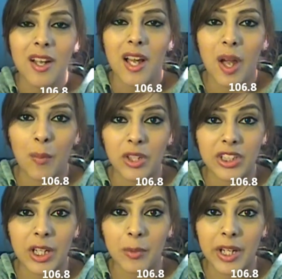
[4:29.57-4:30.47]
how much
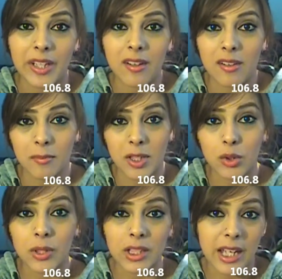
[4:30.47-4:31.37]
I weighed on my
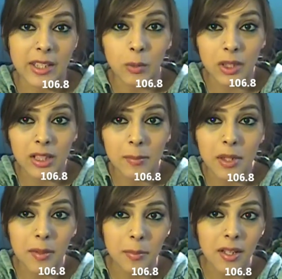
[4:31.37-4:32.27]
29th weekly
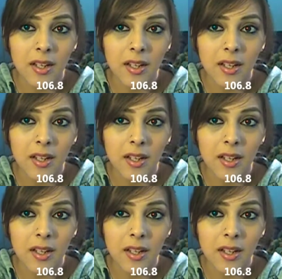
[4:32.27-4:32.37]
bump.